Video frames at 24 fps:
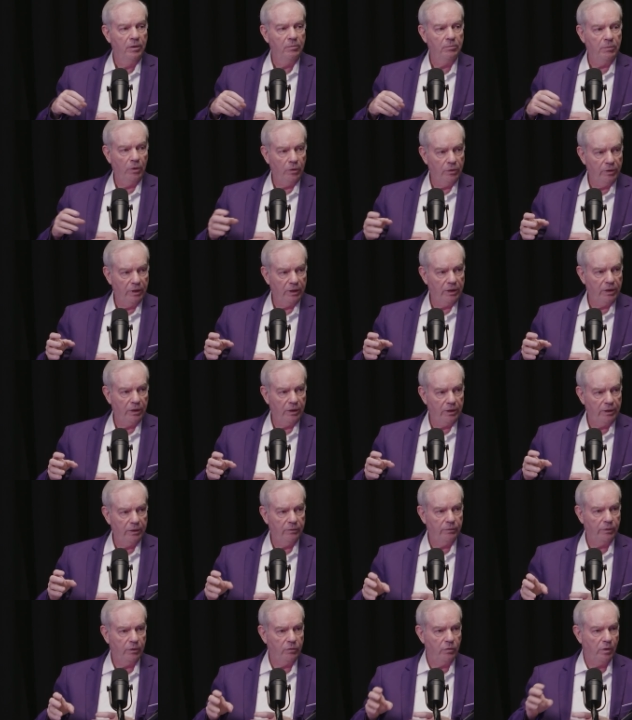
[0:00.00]
motor
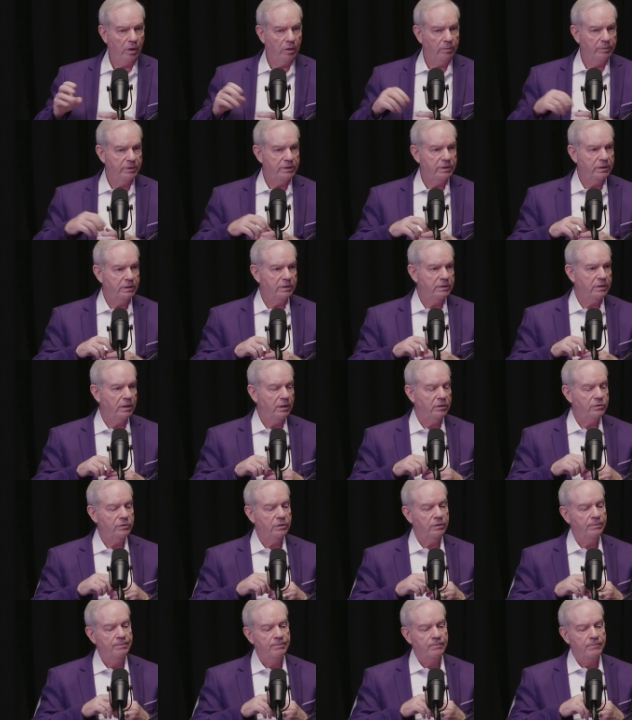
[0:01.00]
carrier requirements, et
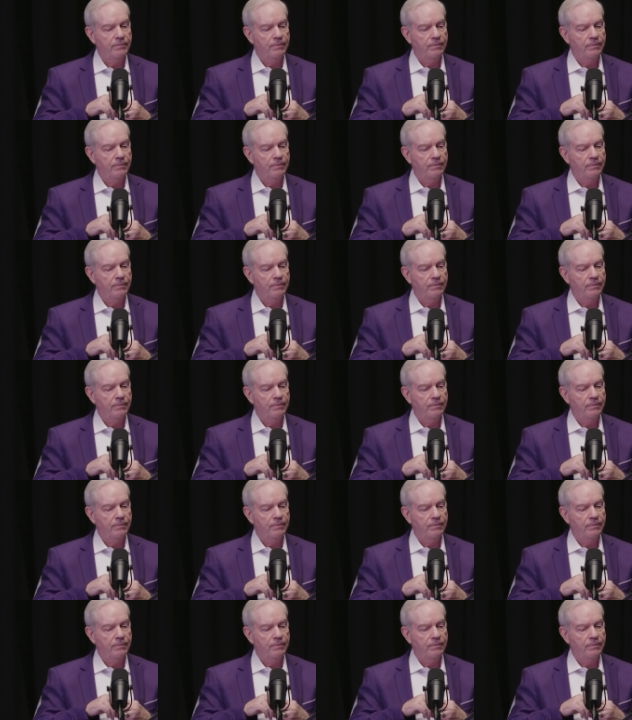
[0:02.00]
cetera?